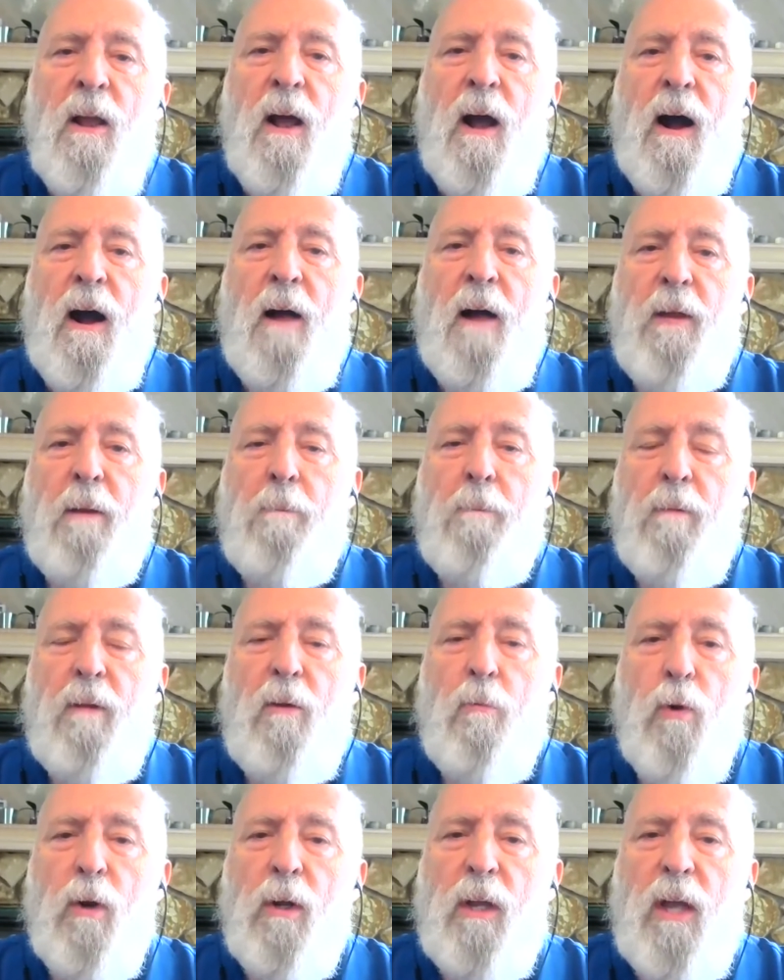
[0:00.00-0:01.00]
that
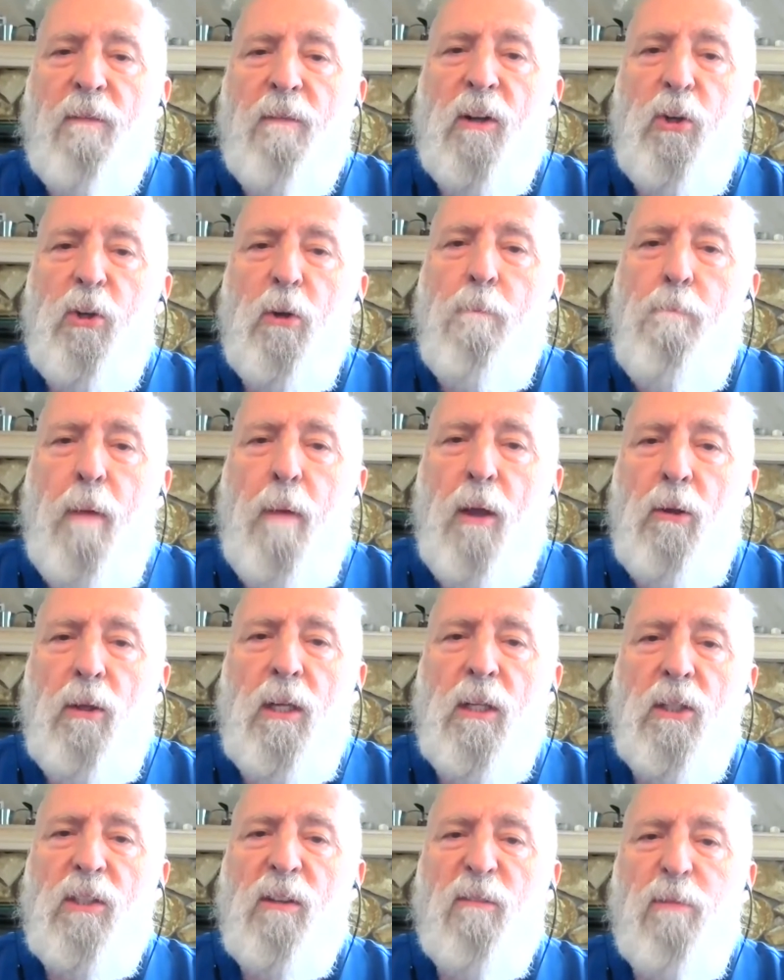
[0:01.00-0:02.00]
were given to
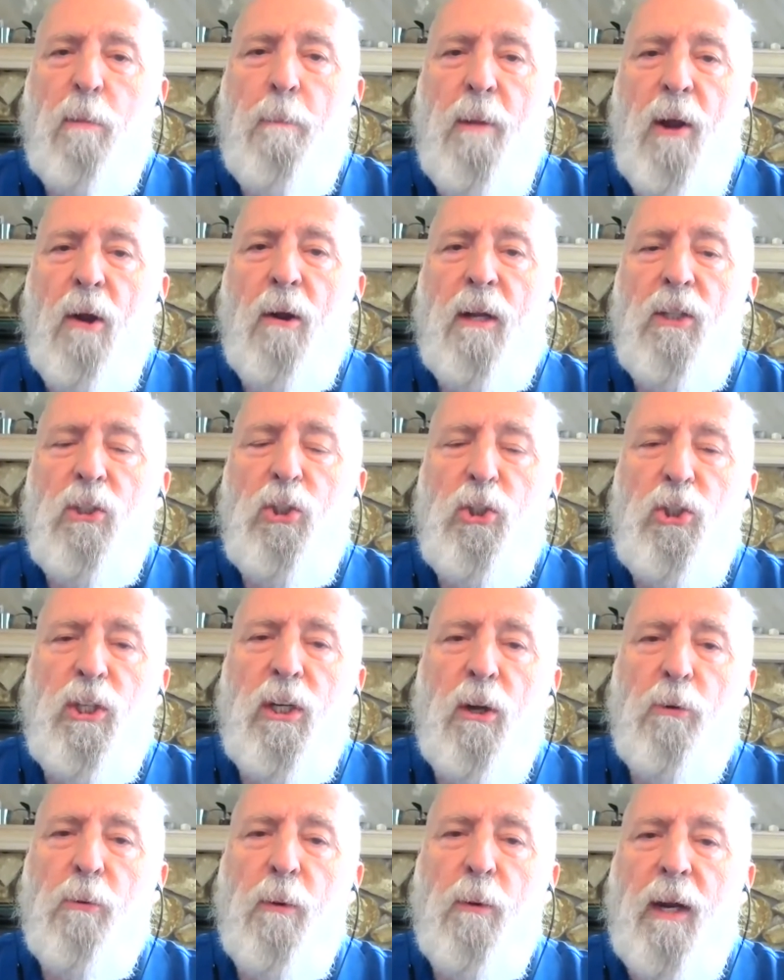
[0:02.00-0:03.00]
millions of American
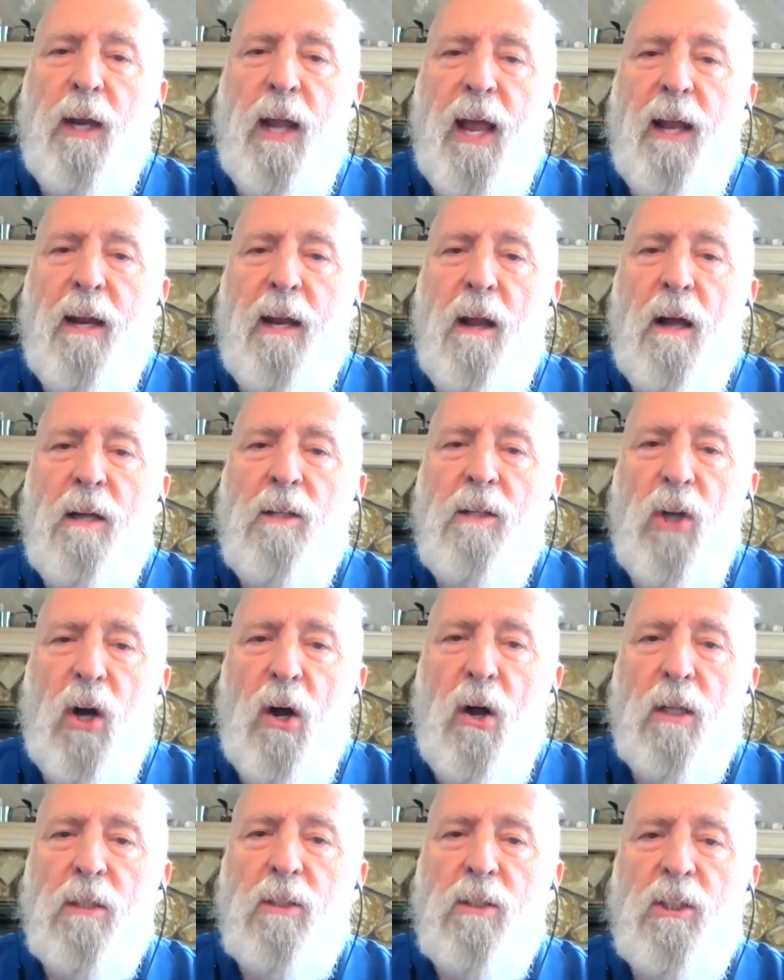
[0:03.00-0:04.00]
children and
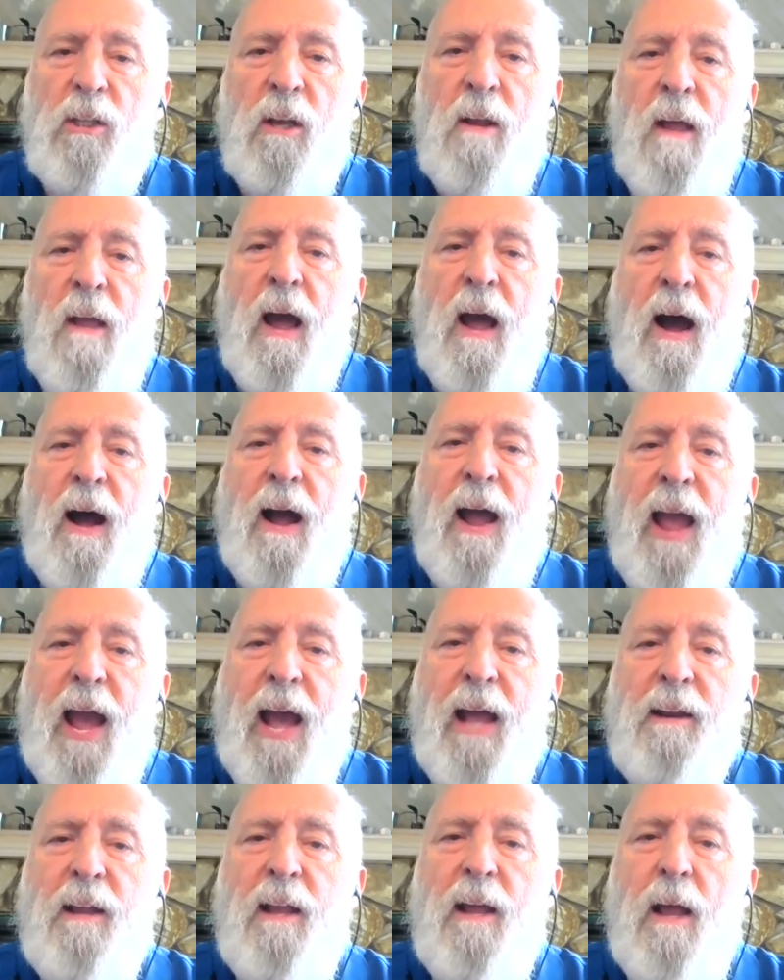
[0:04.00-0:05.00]
adults
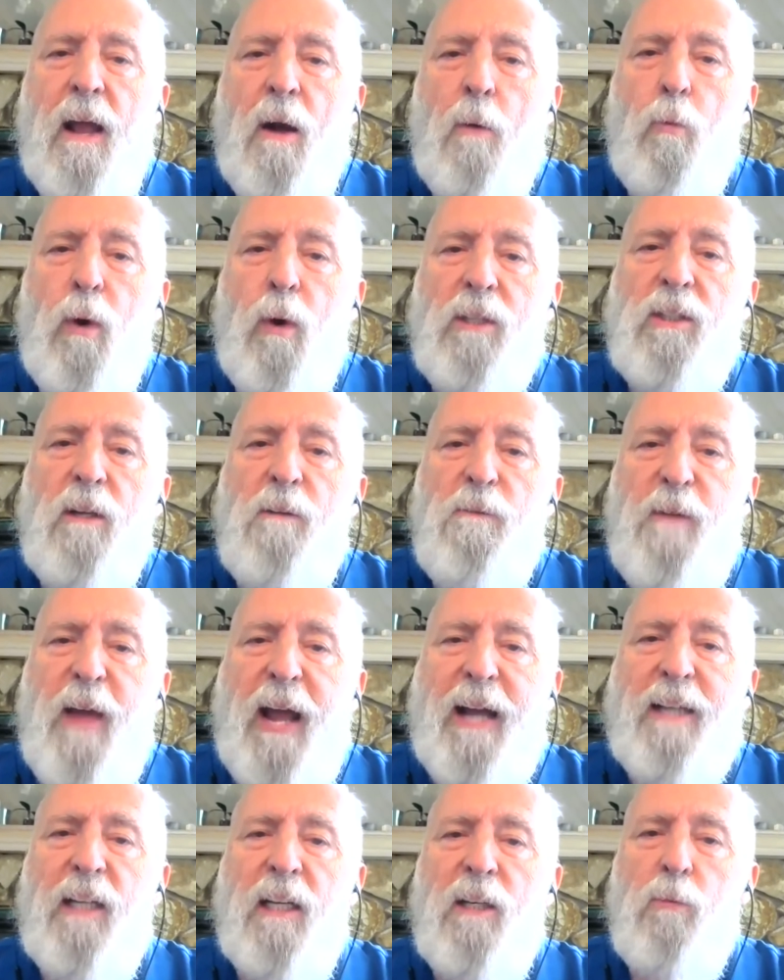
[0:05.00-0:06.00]
was
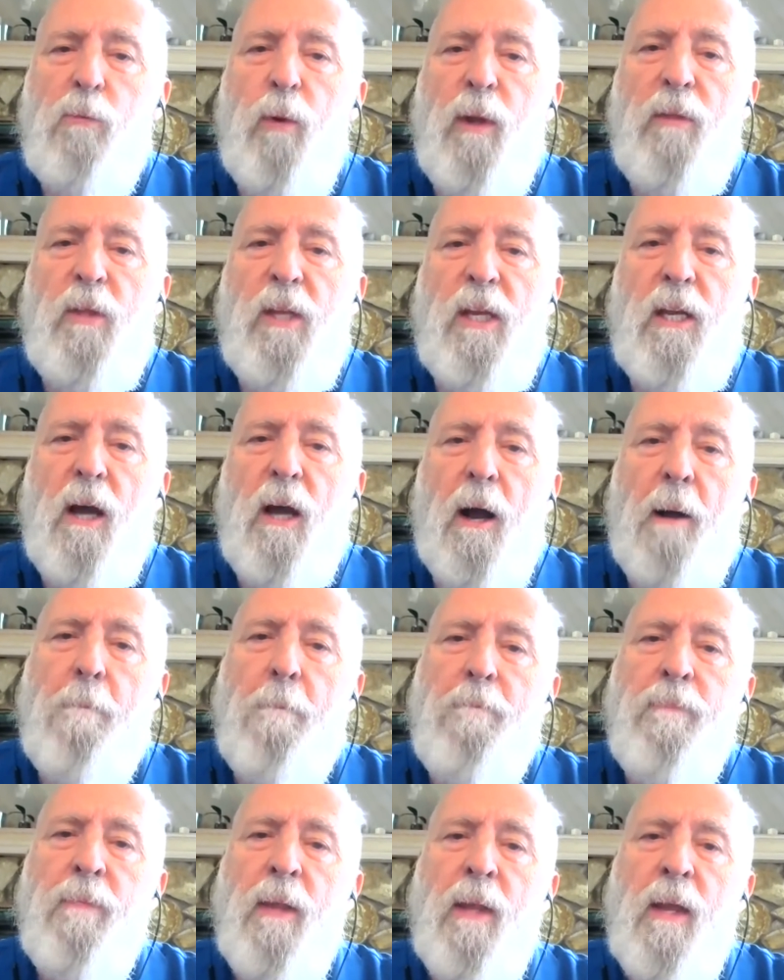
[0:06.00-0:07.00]
infected with the
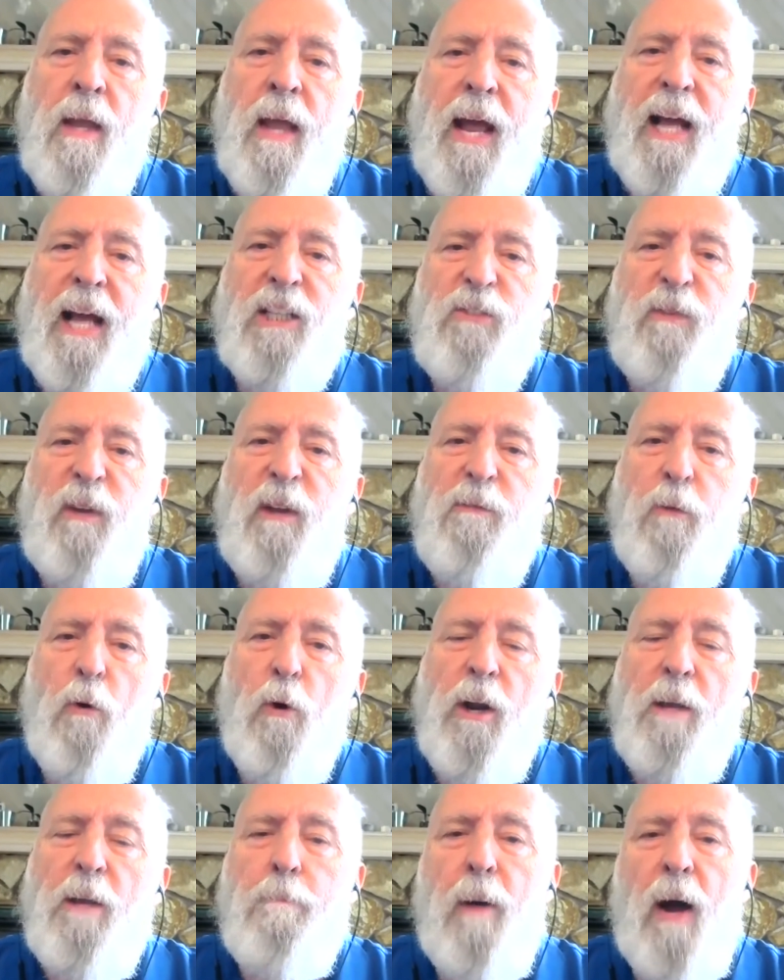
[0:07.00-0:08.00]

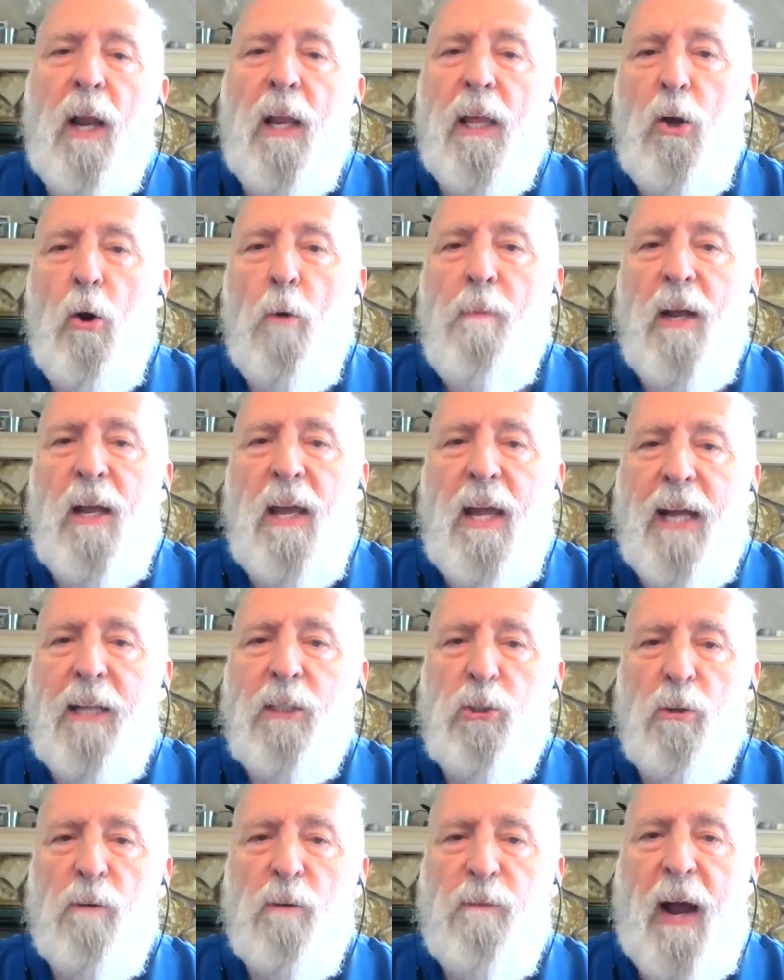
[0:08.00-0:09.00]
SV40 polyoma
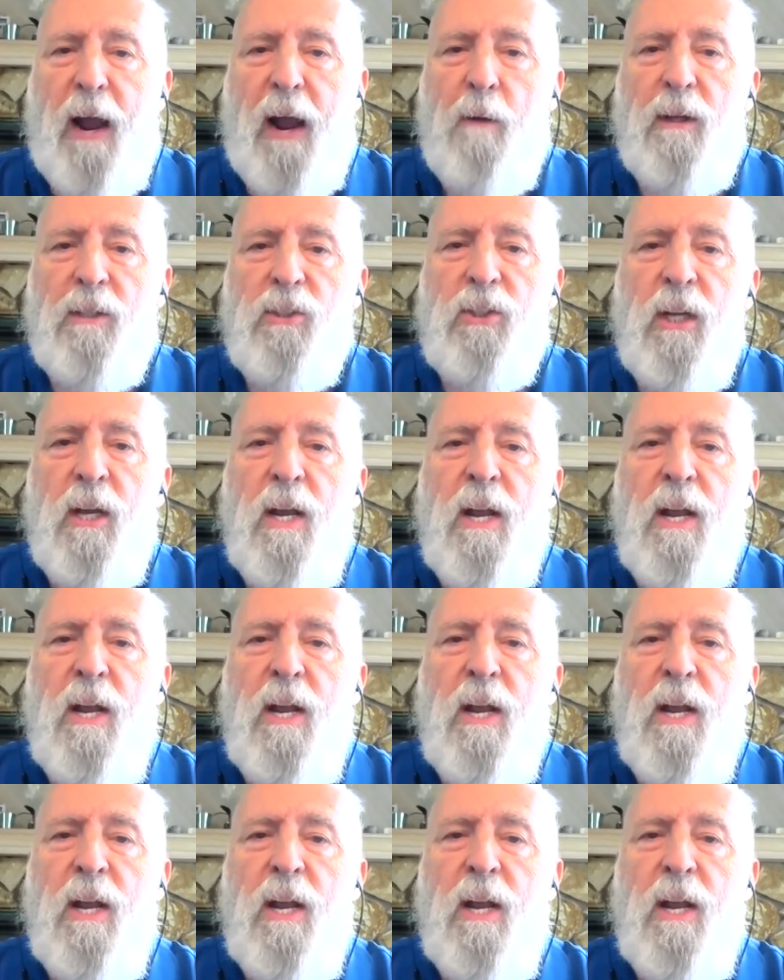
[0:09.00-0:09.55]
cancer virus.